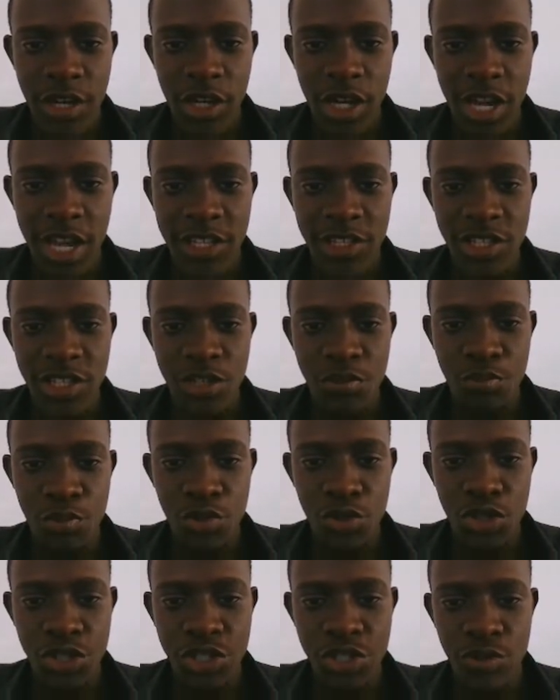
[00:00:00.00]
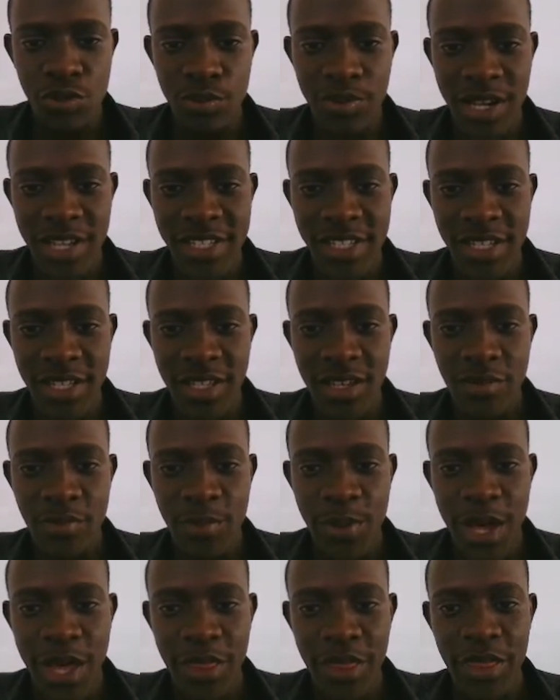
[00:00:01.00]
like you can see push, we pass in the
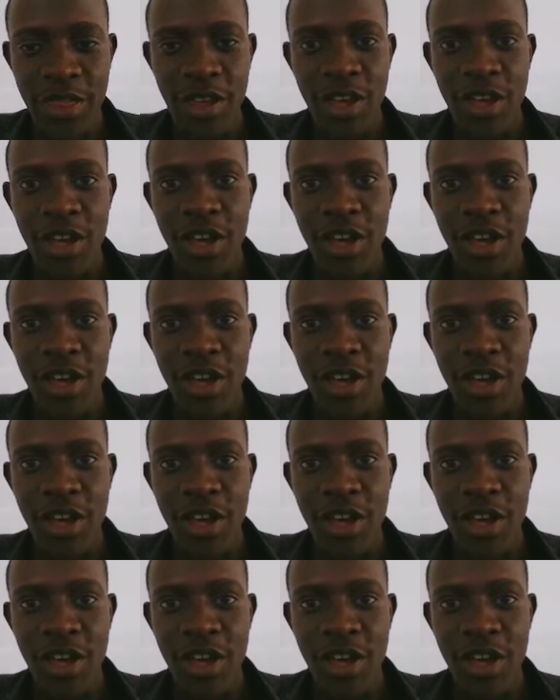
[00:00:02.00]
path,